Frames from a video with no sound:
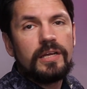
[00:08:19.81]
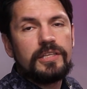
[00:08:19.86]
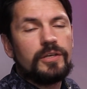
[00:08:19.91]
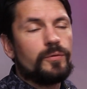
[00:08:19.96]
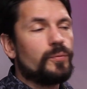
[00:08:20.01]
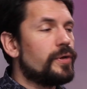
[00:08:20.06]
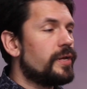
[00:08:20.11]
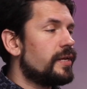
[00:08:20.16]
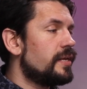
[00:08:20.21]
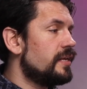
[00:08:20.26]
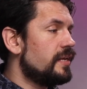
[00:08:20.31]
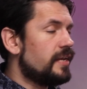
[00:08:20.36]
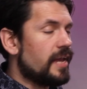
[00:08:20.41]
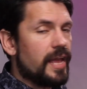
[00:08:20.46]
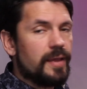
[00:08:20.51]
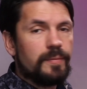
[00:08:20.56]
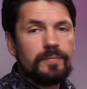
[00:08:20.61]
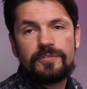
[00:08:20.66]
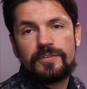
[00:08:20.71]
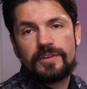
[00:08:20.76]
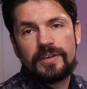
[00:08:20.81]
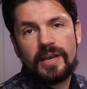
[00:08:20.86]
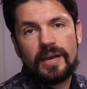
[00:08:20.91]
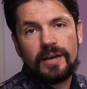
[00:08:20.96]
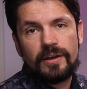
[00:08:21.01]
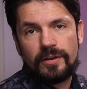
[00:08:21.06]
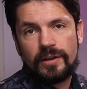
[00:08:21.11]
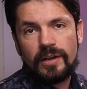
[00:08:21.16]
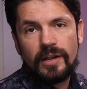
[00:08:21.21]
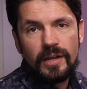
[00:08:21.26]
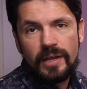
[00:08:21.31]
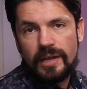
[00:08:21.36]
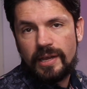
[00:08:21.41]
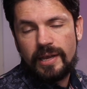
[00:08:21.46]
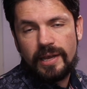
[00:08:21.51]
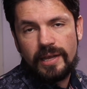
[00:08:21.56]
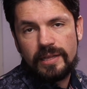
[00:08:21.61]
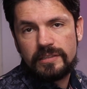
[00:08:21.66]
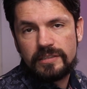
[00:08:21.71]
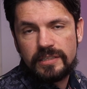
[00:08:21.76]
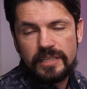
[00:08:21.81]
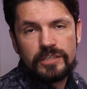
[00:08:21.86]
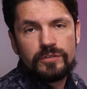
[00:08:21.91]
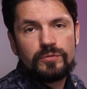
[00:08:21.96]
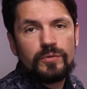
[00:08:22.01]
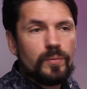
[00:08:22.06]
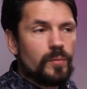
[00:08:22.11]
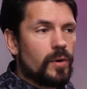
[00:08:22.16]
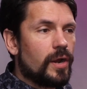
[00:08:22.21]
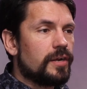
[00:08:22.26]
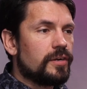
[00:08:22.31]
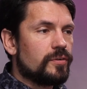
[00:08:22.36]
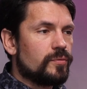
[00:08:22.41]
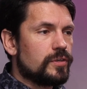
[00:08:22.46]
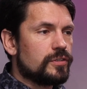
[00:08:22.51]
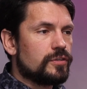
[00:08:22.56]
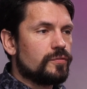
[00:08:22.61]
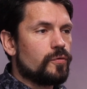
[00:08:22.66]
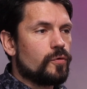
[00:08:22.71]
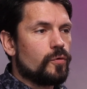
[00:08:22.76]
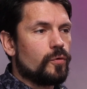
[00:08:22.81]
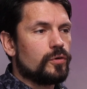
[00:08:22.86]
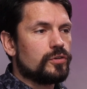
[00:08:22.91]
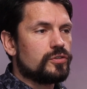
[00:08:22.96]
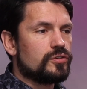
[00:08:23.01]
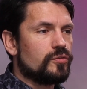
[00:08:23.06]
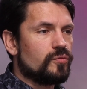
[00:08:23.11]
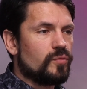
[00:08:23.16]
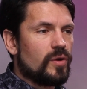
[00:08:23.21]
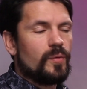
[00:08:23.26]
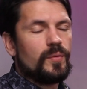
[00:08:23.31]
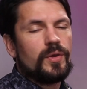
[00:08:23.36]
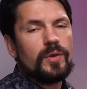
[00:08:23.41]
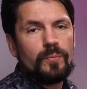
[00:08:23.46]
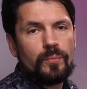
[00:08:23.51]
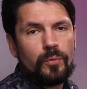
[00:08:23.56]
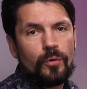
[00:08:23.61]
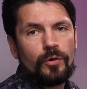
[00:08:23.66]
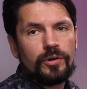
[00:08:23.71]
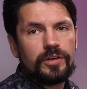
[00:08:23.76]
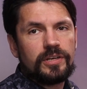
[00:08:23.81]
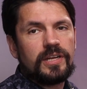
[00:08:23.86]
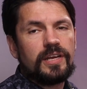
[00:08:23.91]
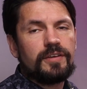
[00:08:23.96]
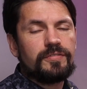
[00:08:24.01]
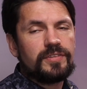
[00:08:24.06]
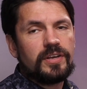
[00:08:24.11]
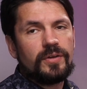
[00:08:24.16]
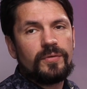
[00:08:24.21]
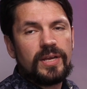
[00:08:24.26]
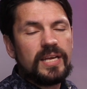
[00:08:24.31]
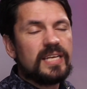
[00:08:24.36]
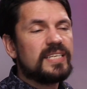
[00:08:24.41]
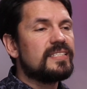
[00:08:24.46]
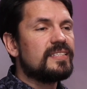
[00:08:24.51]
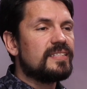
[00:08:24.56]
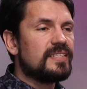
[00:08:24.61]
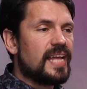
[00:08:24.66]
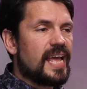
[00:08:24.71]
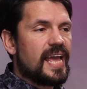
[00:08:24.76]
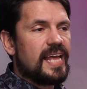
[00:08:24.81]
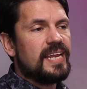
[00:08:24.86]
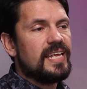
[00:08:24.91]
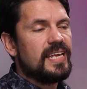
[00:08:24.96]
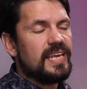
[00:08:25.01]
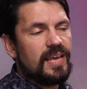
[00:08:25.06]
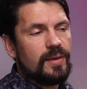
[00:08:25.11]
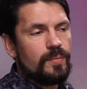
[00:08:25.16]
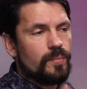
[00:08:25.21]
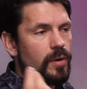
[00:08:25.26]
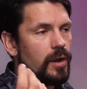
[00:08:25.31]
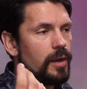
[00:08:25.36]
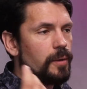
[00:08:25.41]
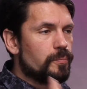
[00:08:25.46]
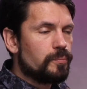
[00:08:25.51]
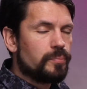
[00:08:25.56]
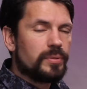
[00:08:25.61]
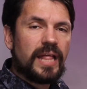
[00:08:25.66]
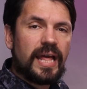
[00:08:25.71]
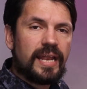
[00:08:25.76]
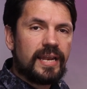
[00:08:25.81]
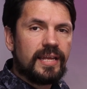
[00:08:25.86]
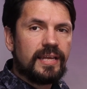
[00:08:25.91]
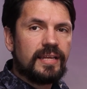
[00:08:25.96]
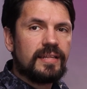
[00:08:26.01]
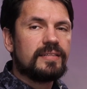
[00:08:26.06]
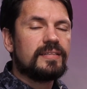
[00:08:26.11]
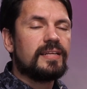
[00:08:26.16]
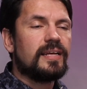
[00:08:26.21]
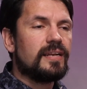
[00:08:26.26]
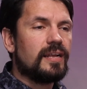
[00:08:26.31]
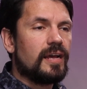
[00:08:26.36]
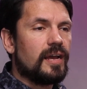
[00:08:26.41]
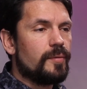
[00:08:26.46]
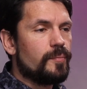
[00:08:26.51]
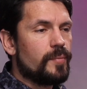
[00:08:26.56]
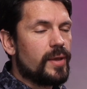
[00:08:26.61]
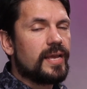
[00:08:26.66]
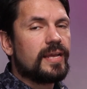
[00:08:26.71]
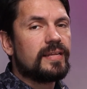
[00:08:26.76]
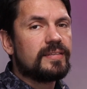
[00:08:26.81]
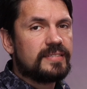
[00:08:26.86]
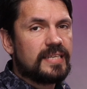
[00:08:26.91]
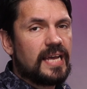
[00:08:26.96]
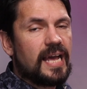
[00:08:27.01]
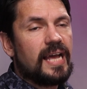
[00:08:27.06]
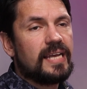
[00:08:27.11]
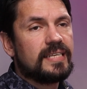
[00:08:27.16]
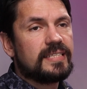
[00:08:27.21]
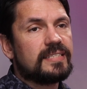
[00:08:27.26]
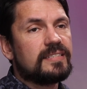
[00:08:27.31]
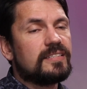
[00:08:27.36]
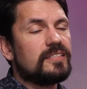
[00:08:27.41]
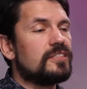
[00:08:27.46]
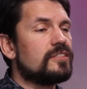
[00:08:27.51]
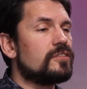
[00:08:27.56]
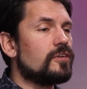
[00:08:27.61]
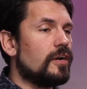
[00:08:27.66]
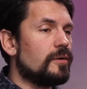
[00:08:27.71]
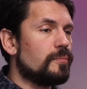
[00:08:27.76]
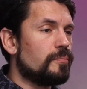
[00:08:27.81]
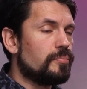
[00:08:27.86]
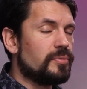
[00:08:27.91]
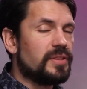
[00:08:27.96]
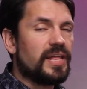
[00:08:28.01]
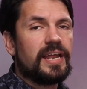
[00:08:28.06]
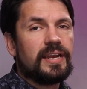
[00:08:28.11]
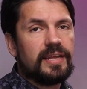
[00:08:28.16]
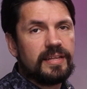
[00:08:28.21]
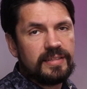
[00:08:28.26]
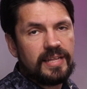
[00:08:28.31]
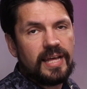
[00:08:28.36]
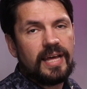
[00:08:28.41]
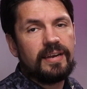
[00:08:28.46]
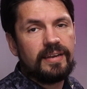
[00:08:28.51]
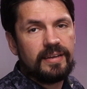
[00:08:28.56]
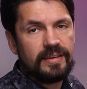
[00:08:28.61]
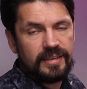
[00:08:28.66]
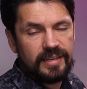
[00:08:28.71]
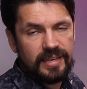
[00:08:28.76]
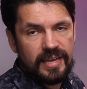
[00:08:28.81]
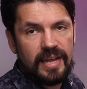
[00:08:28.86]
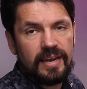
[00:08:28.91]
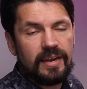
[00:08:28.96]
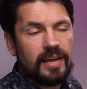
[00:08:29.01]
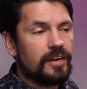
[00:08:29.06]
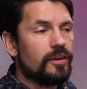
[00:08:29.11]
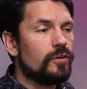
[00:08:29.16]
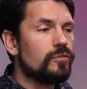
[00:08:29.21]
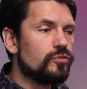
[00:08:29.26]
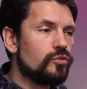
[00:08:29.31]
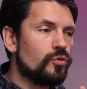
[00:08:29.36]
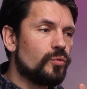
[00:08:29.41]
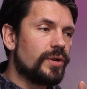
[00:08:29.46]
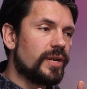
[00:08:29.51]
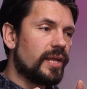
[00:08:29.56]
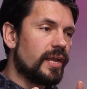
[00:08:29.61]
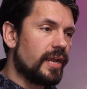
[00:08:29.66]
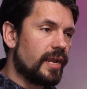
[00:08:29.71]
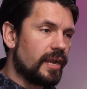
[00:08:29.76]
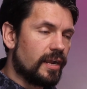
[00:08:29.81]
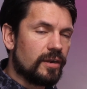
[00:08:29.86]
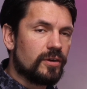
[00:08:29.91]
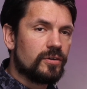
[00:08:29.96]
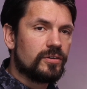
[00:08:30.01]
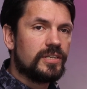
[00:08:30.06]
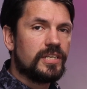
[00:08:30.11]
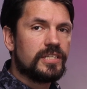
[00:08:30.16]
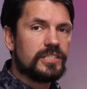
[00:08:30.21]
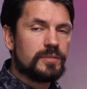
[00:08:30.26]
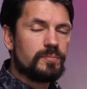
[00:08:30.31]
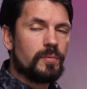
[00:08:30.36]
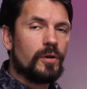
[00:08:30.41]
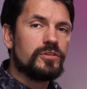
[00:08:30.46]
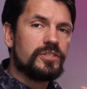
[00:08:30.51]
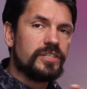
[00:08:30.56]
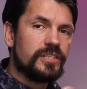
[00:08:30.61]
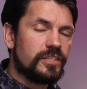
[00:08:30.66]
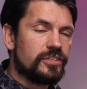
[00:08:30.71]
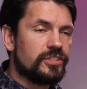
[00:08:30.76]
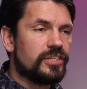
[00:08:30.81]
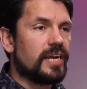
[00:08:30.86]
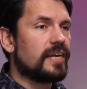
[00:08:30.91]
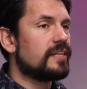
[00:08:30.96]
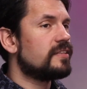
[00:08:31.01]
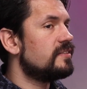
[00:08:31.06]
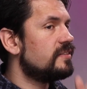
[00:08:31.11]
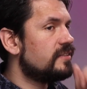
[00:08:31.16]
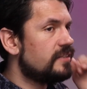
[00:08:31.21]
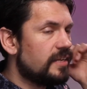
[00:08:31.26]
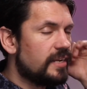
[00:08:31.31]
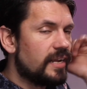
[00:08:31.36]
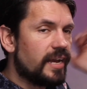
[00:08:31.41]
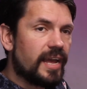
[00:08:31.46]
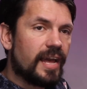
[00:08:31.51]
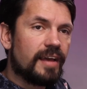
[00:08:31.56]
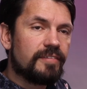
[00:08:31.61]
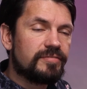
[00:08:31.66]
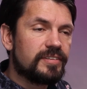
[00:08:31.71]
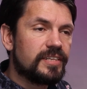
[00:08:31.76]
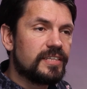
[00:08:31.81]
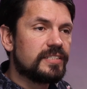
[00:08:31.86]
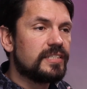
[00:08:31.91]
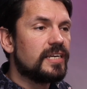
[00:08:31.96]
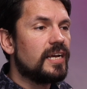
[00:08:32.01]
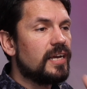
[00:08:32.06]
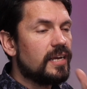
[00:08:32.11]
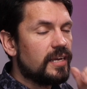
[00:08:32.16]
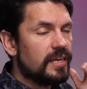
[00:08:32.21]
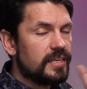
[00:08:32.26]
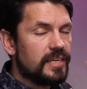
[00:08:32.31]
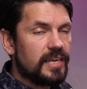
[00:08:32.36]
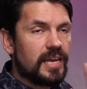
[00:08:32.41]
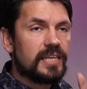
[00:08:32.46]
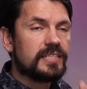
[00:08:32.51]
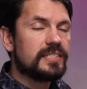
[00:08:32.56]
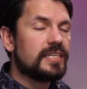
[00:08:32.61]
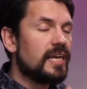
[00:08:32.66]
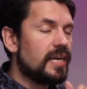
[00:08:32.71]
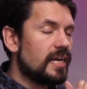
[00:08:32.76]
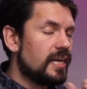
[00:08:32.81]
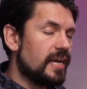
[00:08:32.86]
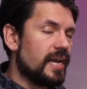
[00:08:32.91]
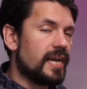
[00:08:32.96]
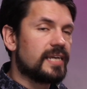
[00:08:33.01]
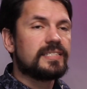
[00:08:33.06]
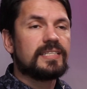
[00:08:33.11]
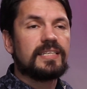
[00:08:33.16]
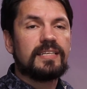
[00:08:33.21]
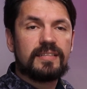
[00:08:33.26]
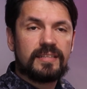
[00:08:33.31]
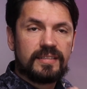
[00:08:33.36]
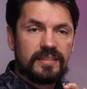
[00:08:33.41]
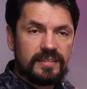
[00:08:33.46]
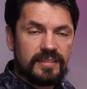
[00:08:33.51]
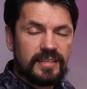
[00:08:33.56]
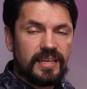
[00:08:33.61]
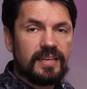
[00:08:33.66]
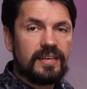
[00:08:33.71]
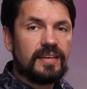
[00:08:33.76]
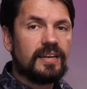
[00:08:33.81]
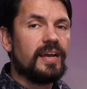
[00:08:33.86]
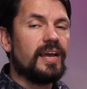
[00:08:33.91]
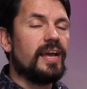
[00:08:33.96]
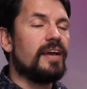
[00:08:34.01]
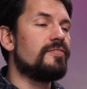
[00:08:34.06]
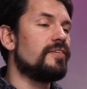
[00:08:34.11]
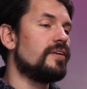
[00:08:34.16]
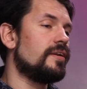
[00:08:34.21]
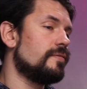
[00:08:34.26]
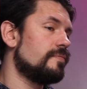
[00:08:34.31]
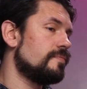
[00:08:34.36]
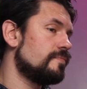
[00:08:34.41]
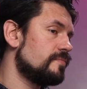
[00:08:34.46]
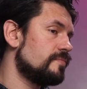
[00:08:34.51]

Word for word: Did we game together? And this reminder is of course very important. If there isn't any in my planning, then I make a task to start planning that again. I don't do it here. This is mostly to check. Did I have this? Yes, excellent. Didn't I have it?